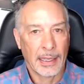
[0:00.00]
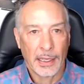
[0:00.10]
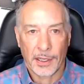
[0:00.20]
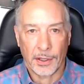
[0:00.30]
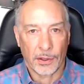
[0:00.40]

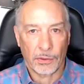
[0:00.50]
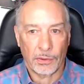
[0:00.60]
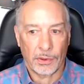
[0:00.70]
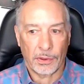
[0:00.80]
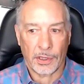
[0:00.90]
you know,
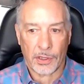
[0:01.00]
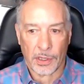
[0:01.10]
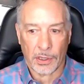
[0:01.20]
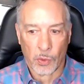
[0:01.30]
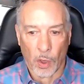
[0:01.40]

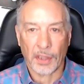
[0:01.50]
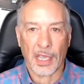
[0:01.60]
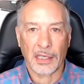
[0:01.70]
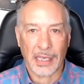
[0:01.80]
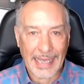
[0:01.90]
it's one thing
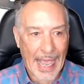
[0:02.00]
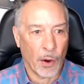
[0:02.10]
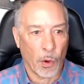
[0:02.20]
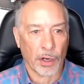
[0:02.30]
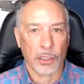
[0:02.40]
to get
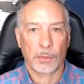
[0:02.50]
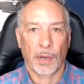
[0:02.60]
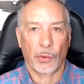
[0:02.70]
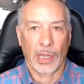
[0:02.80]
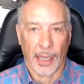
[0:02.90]
orders, but
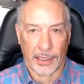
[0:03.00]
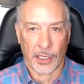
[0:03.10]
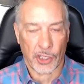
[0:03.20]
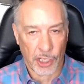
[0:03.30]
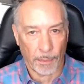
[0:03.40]
we like to
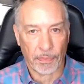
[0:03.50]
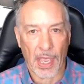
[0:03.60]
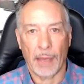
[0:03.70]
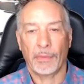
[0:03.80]
ship them,